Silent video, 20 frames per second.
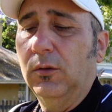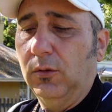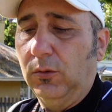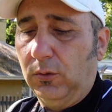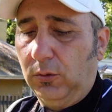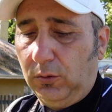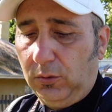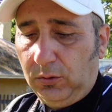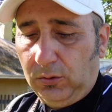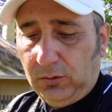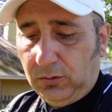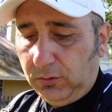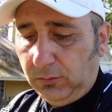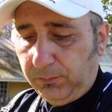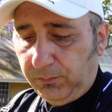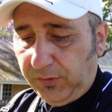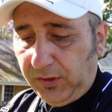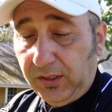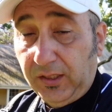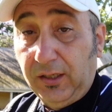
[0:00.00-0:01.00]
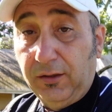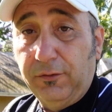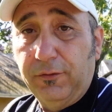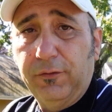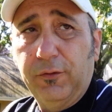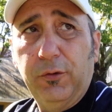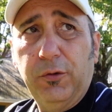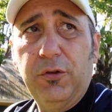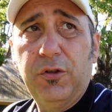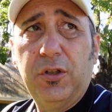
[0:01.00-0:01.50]
or
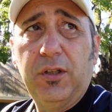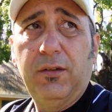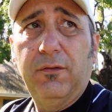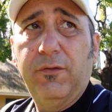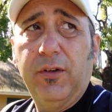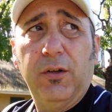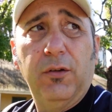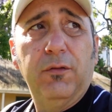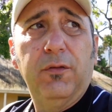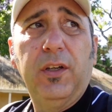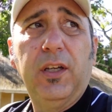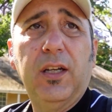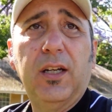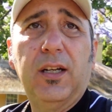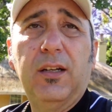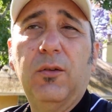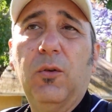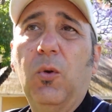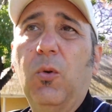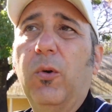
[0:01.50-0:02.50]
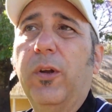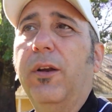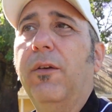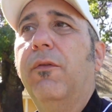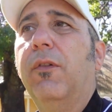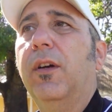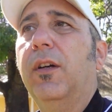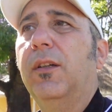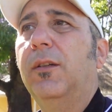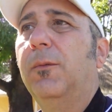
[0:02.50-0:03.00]
Fuji Velvia or
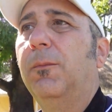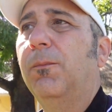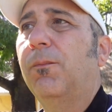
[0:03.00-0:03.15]
whatever.